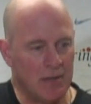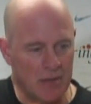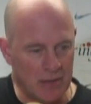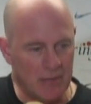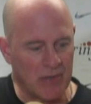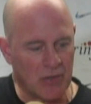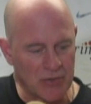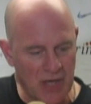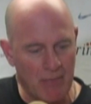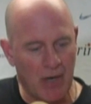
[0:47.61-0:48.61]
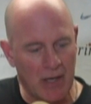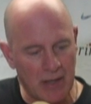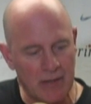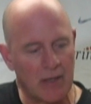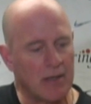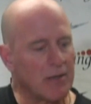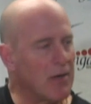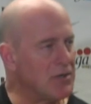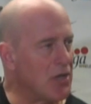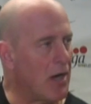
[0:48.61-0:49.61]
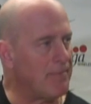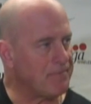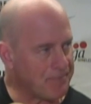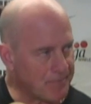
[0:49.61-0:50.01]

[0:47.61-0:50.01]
But Coach Zamberlin had done a great job